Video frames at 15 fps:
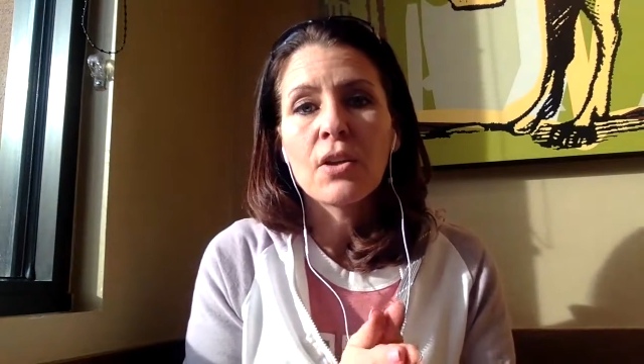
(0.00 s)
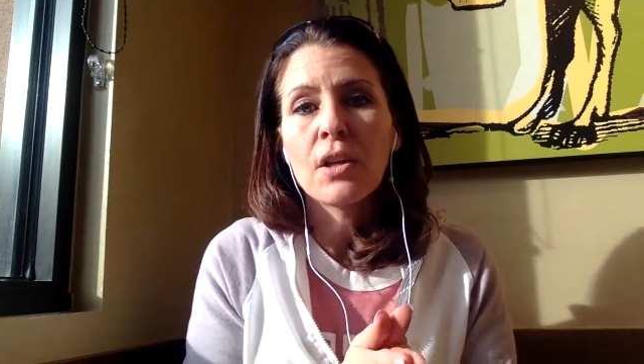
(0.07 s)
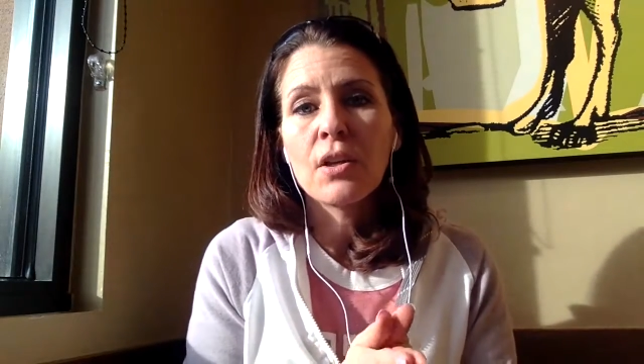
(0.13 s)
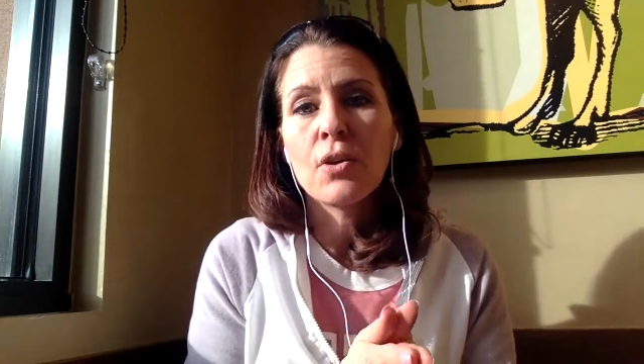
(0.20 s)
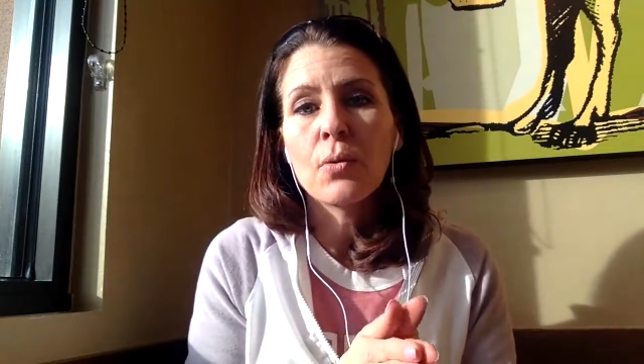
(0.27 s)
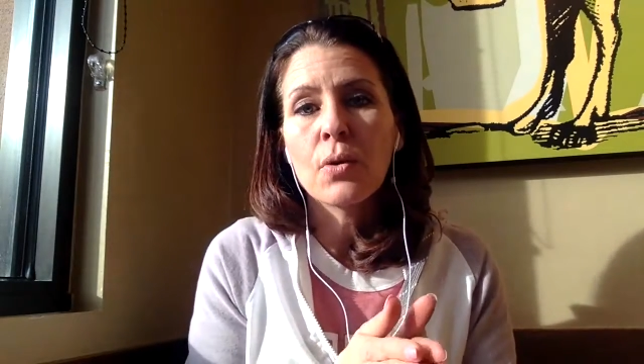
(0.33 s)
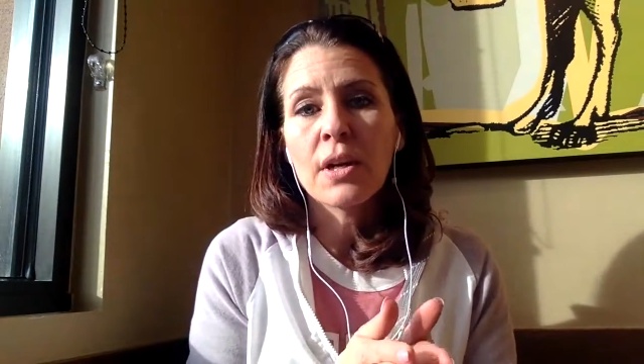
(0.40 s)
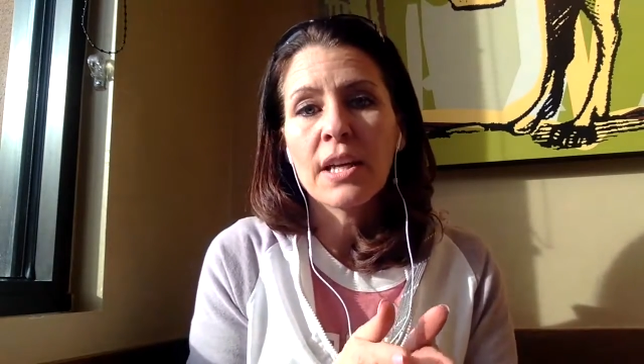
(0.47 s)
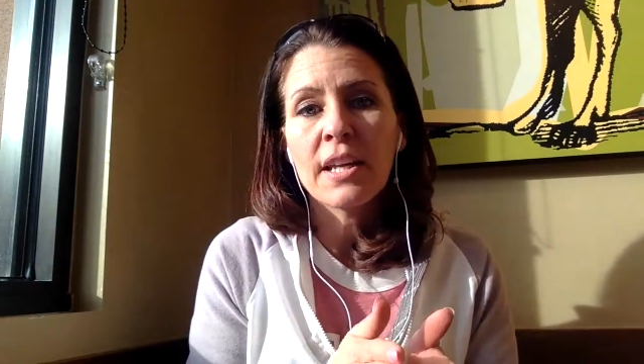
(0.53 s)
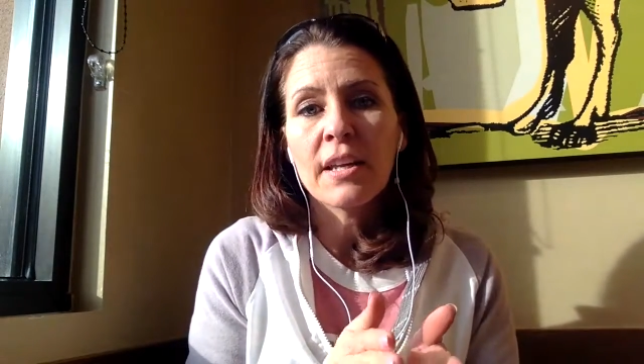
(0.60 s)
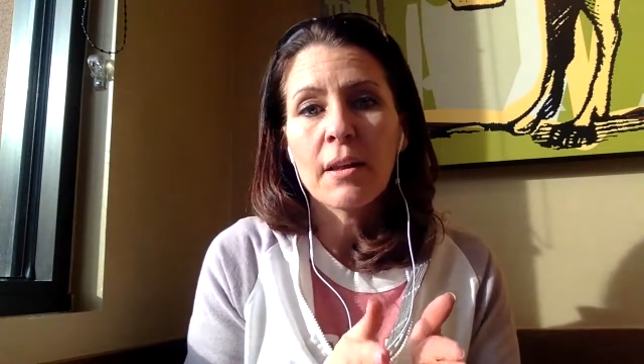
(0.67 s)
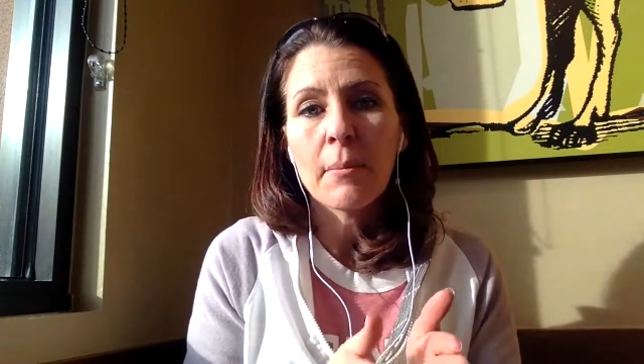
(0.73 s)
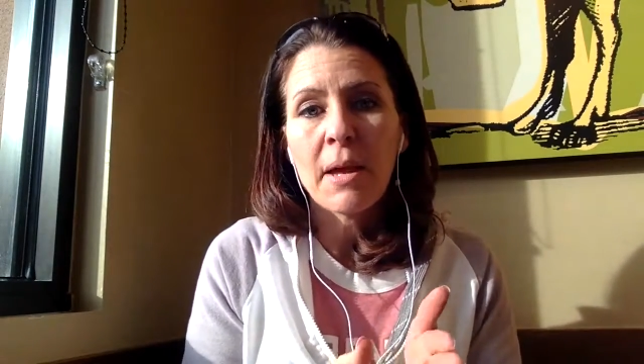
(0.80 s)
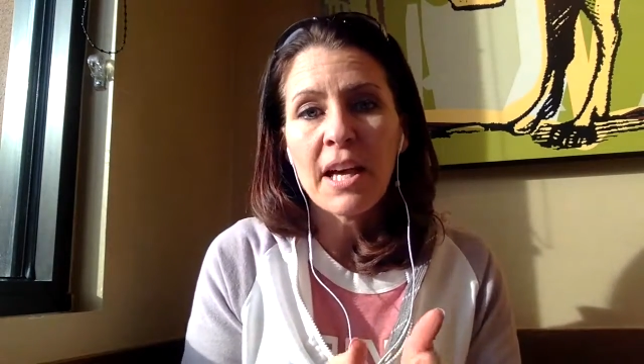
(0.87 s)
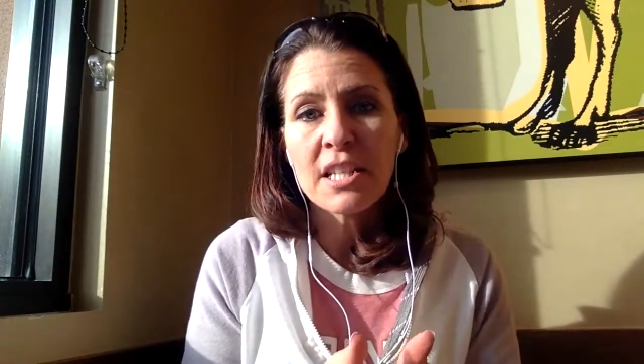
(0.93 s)
you are getting
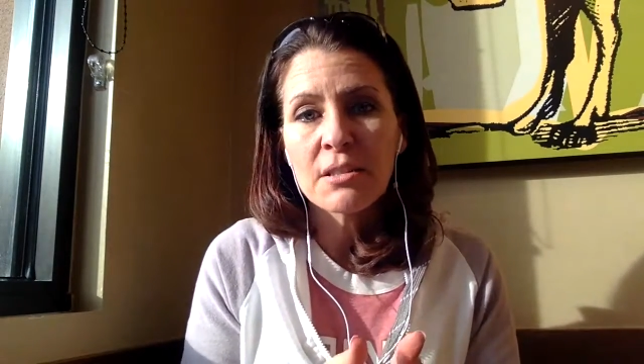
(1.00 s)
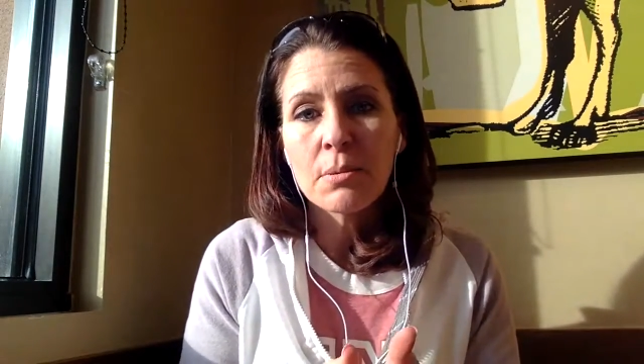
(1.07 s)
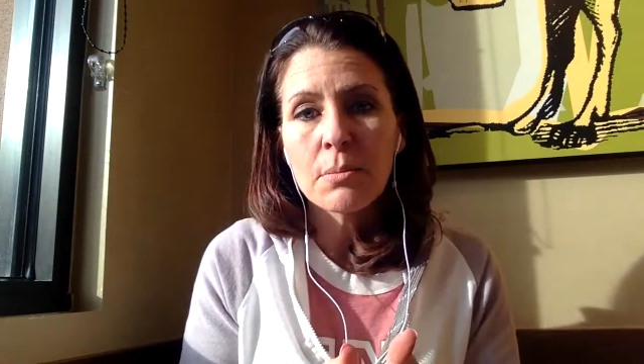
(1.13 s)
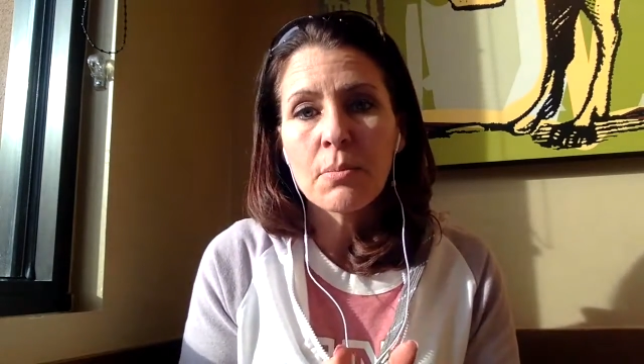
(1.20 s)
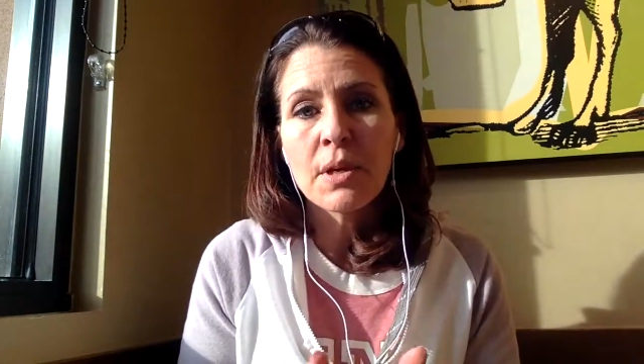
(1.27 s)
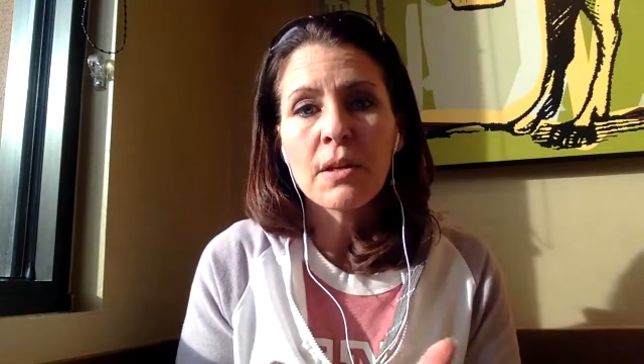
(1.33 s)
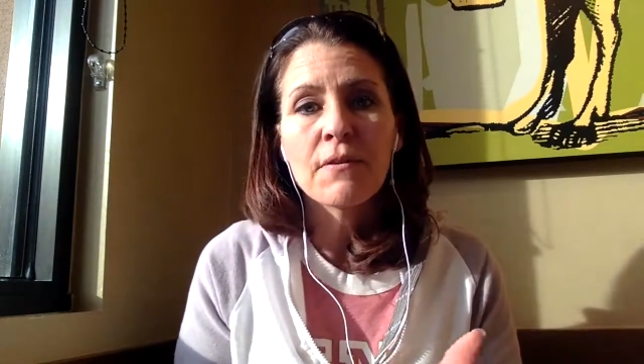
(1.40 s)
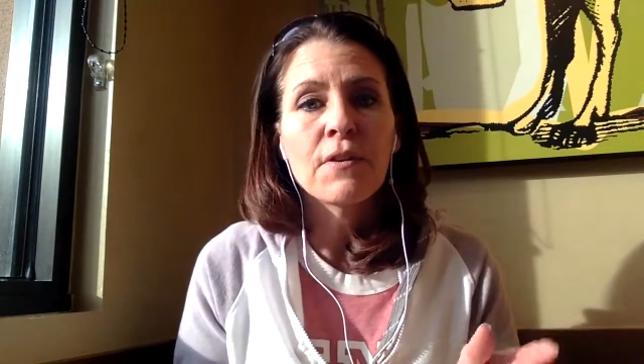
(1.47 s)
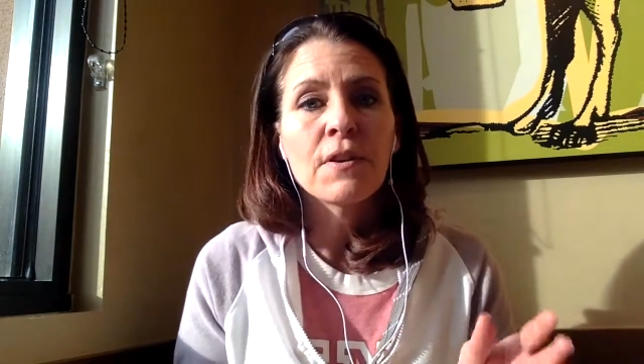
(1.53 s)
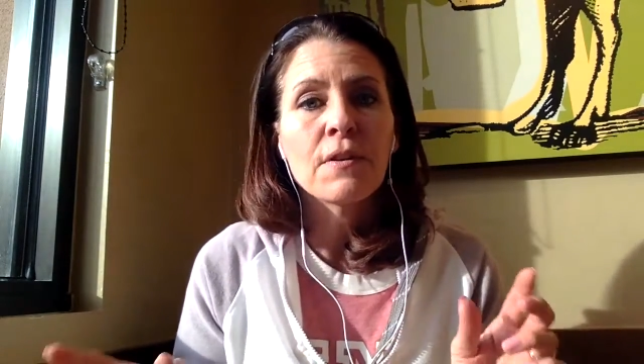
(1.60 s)
the maximum benefit